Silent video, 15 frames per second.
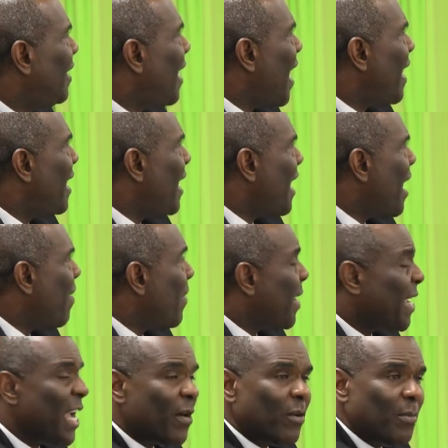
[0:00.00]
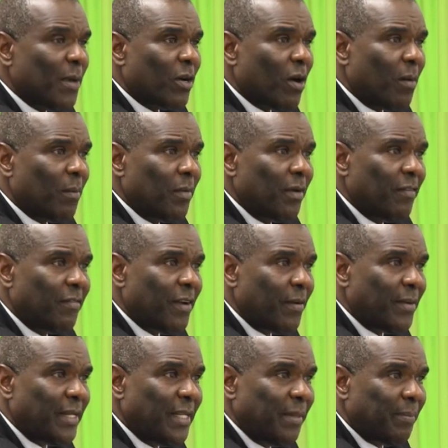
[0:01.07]
and the area here will become
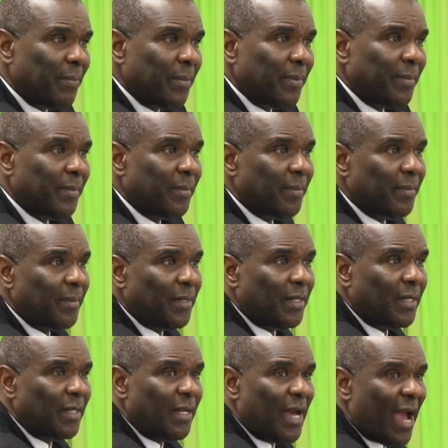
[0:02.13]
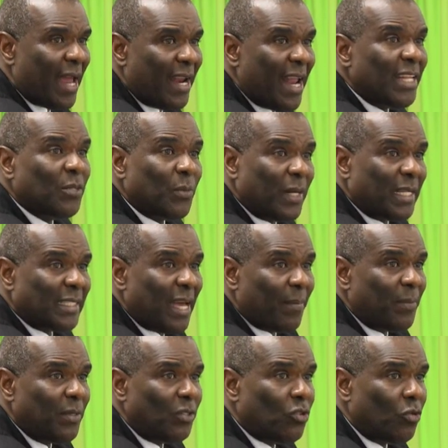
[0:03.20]
very deep. And that is what has
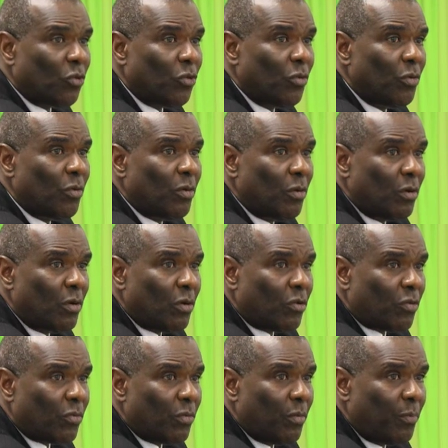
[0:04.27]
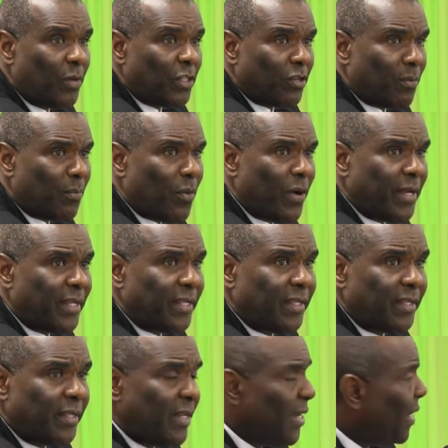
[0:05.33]
happened to Pigeon Point.
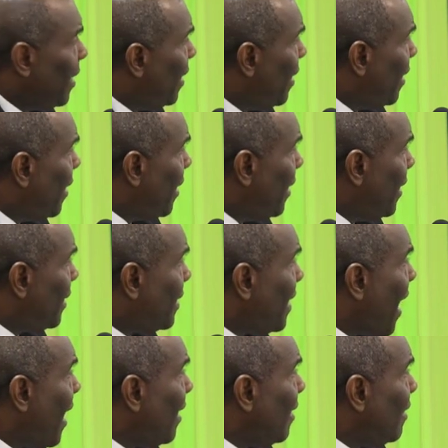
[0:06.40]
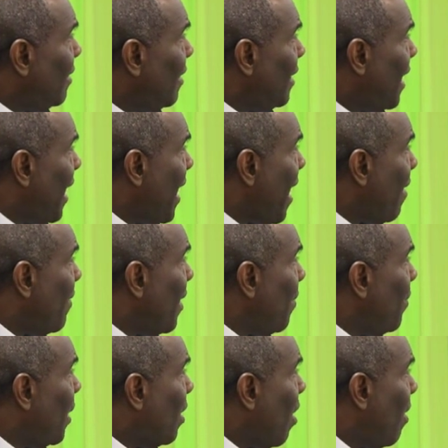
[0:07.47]
The sand, the area
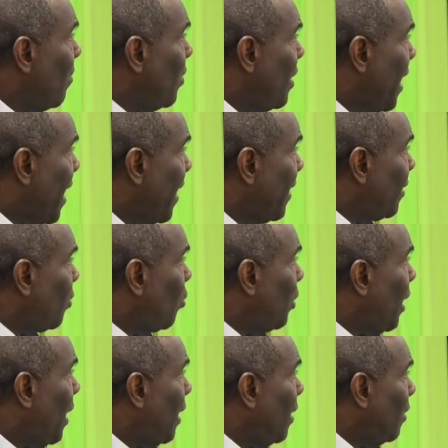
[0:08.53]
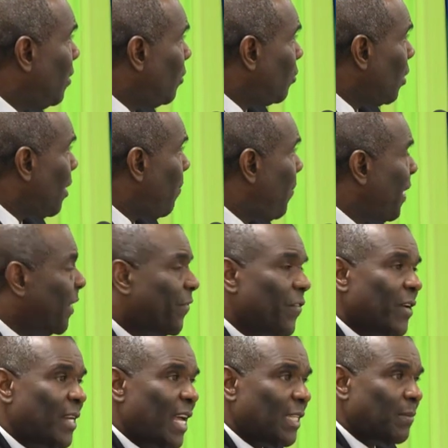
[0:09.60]
become near to the
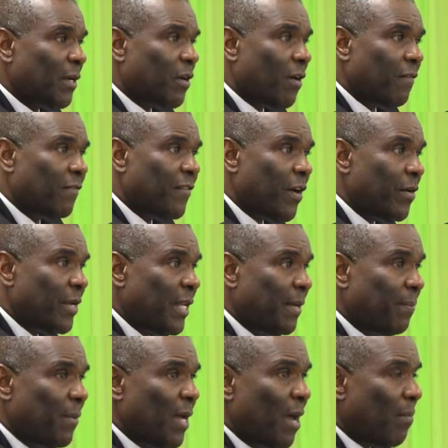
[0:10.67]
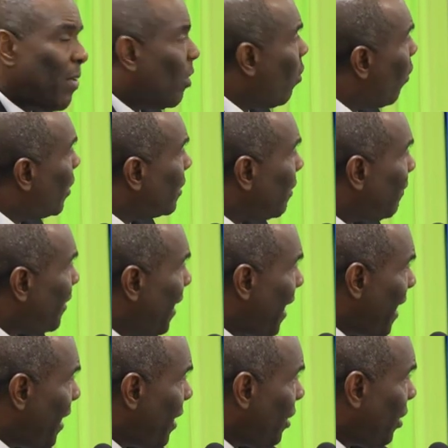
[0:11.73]
beachfront has become very deep because of the
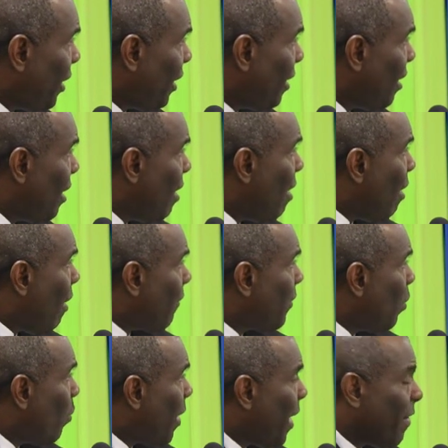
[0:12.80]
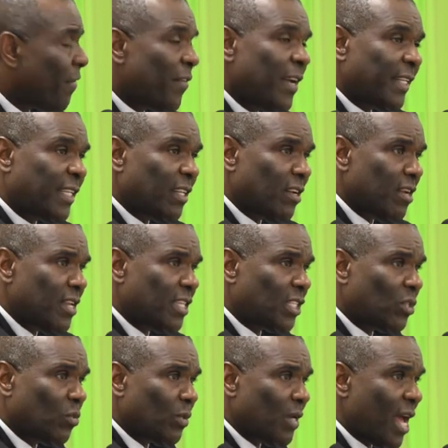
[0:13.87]
energy of the wave hitting on the
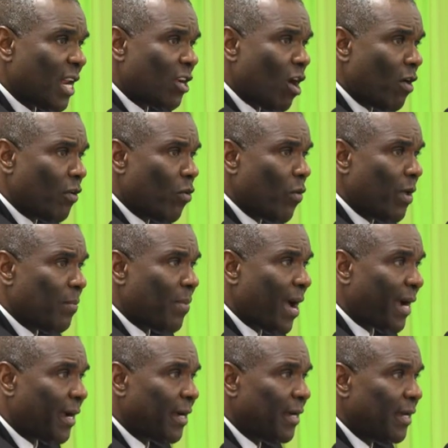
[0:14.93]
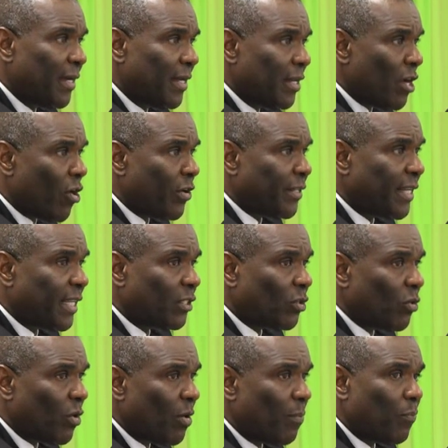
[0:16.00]
stone and going back. The
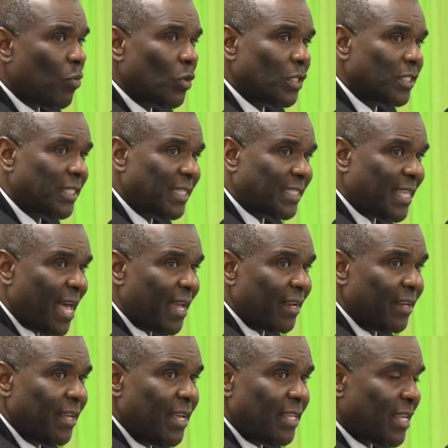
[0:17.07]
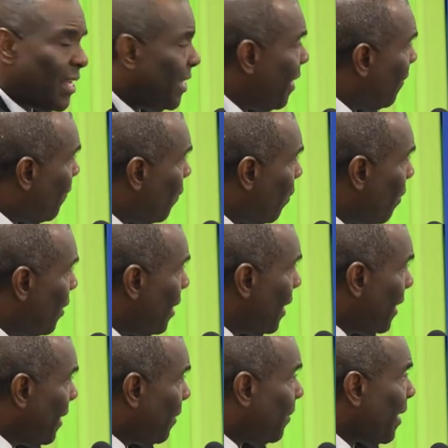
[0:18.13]
undertow pulls the sand, and therefore
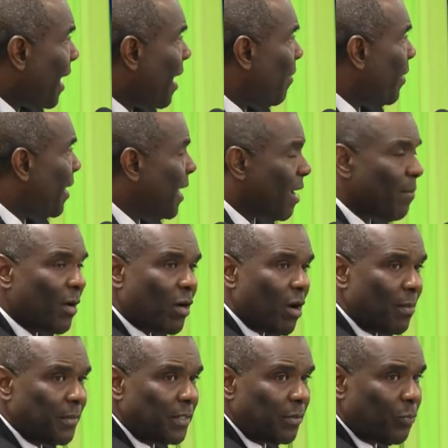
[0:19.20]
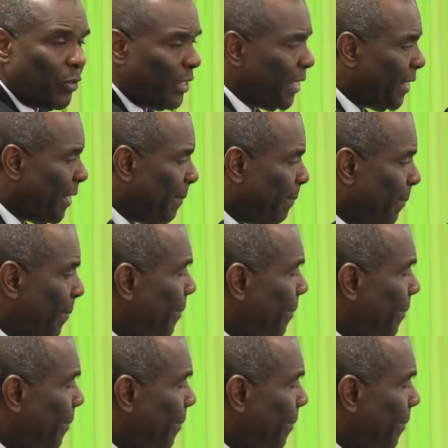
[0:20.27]
this area here becomes pretty deep.